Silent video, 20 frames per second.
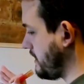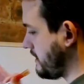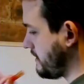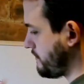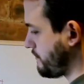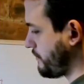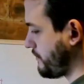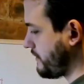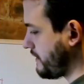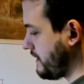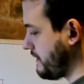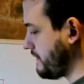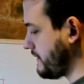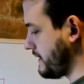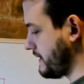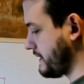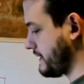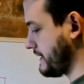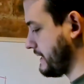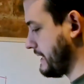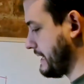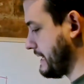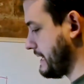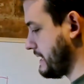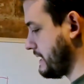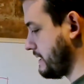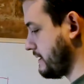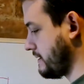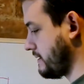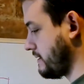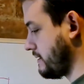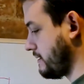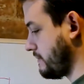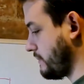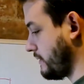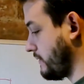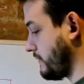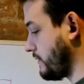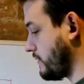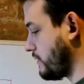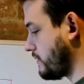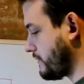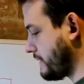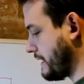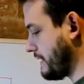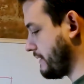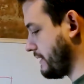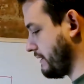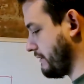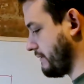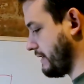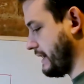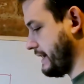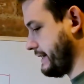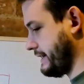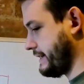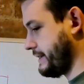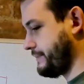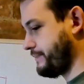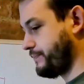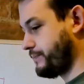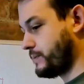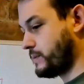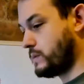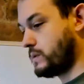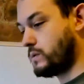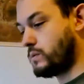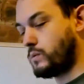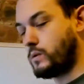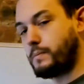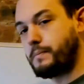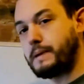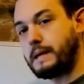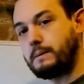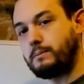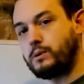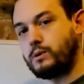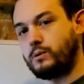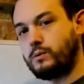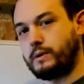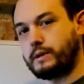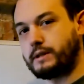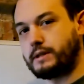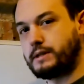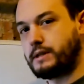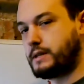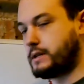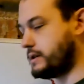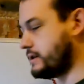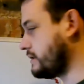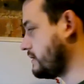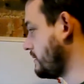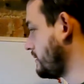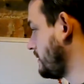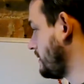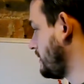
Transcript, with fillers: previously, before four found in RAID, what people would do